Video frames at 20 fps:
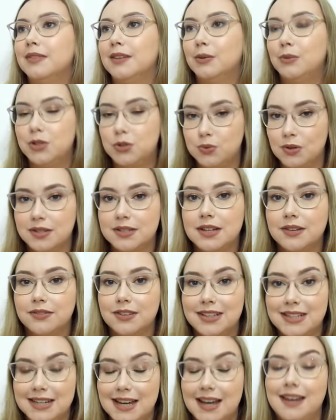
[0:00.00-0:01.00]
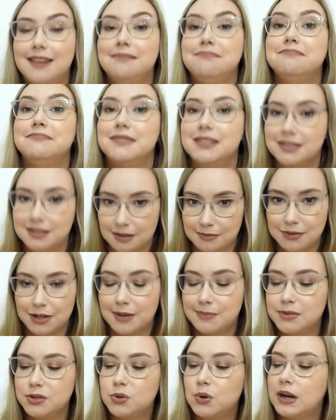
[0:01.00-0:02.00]
which was every day,
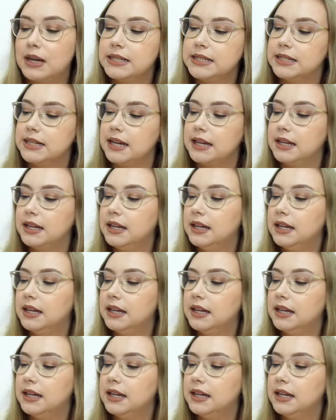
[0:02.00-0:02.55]
sometimes twice a day.